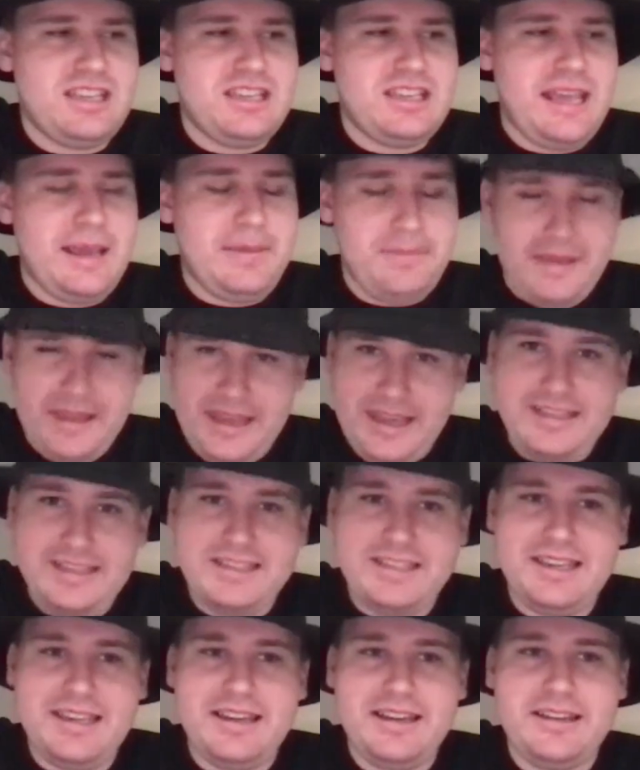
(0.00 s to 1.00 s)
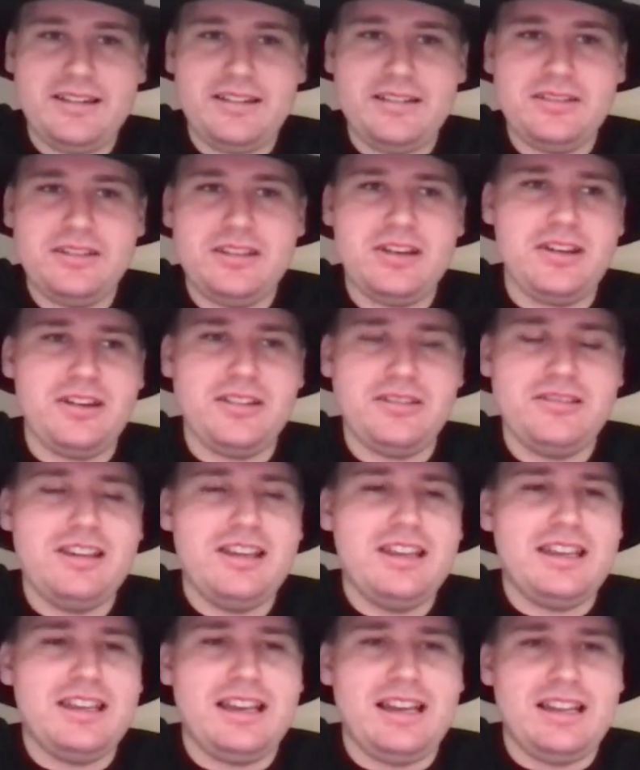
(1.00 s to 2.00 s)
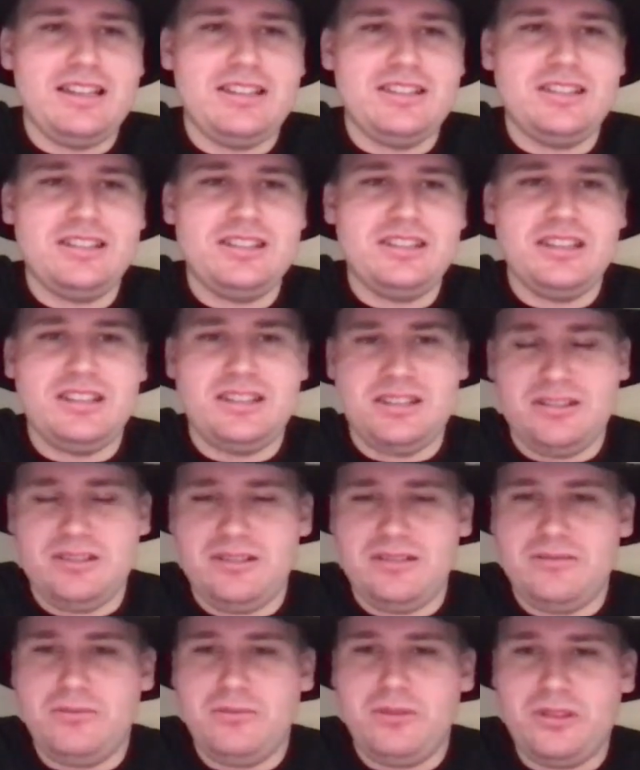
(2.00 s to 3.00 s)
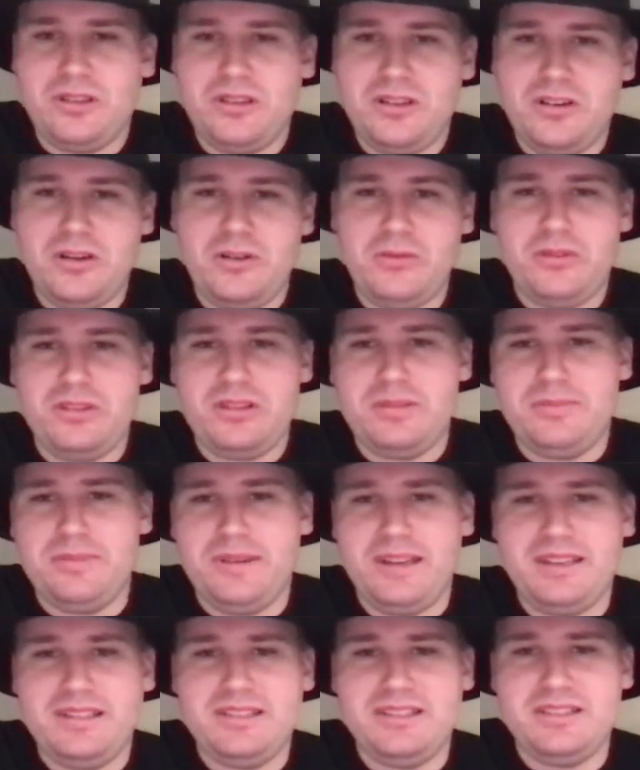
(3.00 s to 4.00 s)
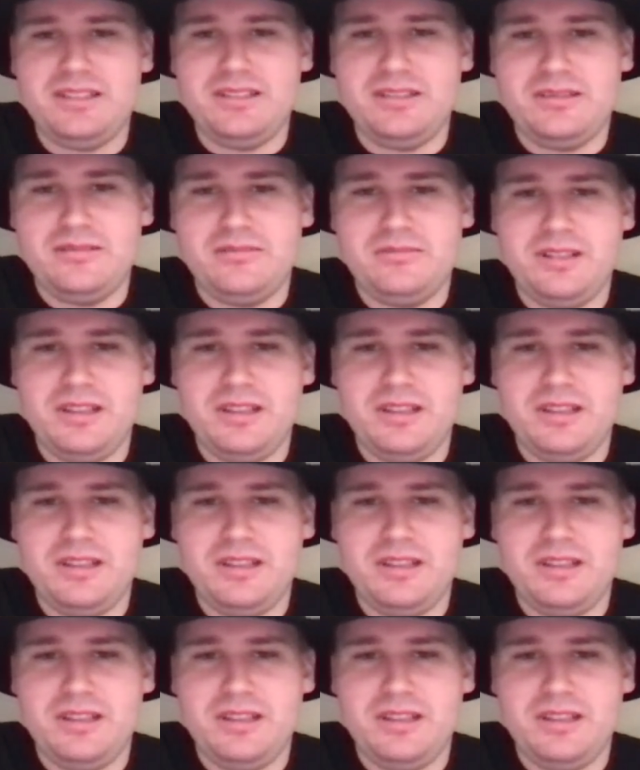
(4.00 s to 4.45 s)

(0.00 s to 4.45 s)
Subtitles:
Keep your head down, stick to what you know what's best, and